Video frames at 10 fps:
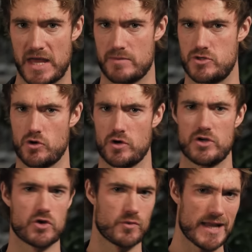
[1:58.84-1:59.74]
And I'm sure
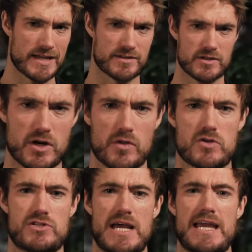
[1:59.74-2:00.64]
you can relate. You know
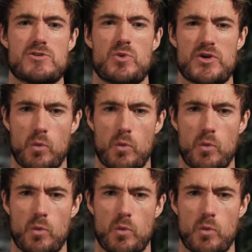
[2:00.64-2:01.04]
those days when